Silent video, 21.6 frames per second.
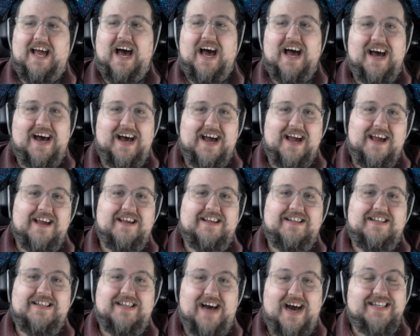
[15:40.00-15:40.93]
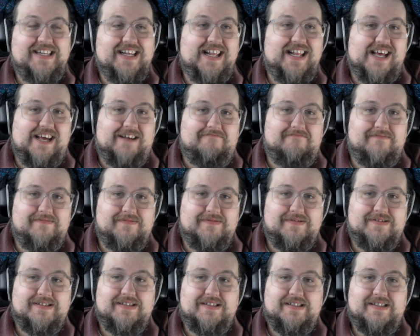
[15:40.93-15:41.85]
I did it.
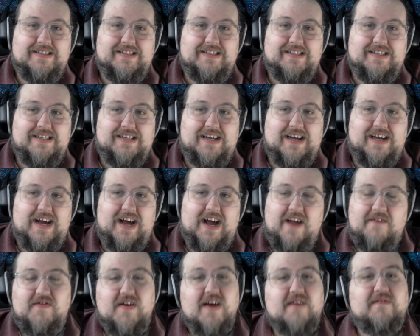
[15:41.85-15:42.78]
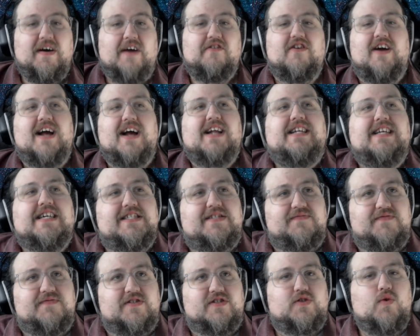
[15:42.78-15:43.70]
If you have other ideas
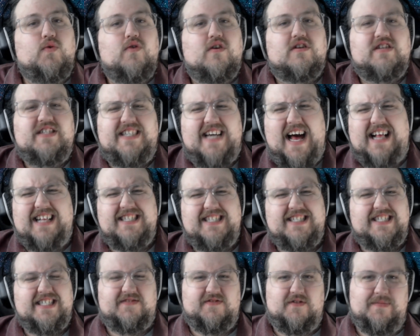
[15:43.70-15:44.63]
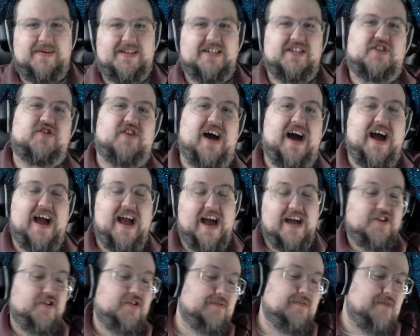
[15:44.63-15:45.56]
for cool challenges for me to try, I
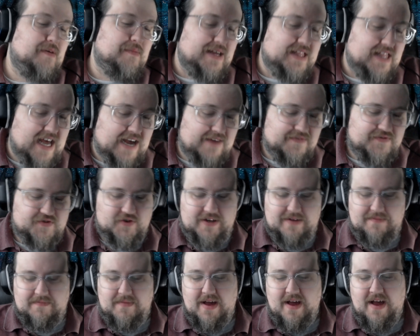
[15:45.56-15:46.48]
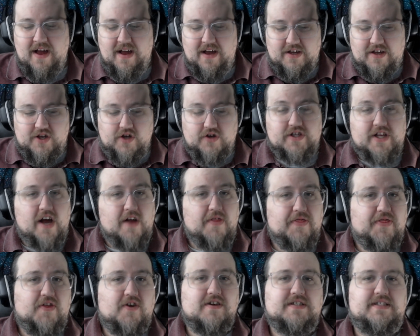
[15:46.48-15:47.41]
do them on my live stream, usually on
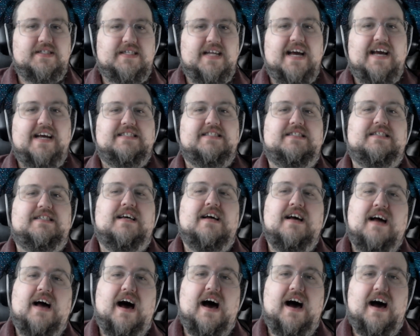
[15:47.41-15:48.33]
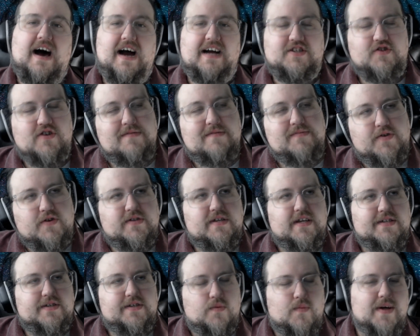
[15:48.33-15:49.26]
Thursdays. I stream
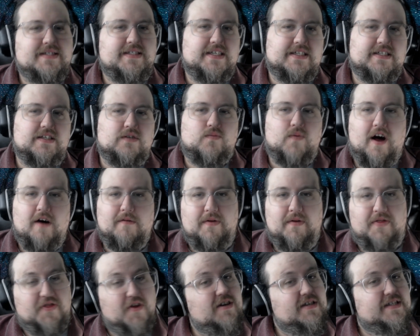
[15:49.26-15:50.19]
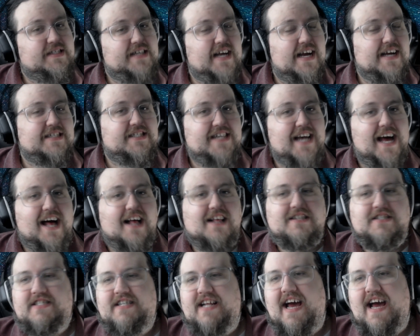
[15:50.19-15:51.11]
Tuesdays and Wednesdays as well, but Thursday is
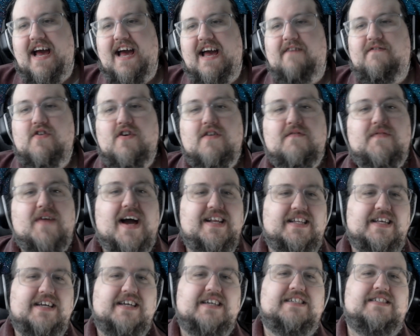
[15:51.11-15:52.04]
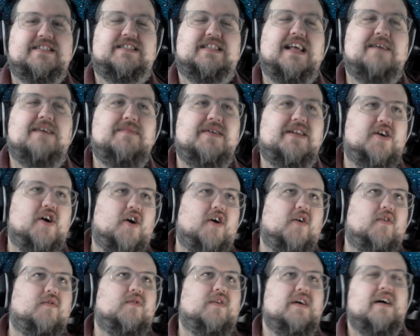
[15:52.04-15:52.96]
challenge day. If you have ideas, let me
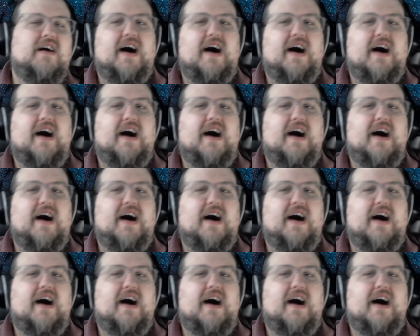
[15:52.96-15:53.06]
know.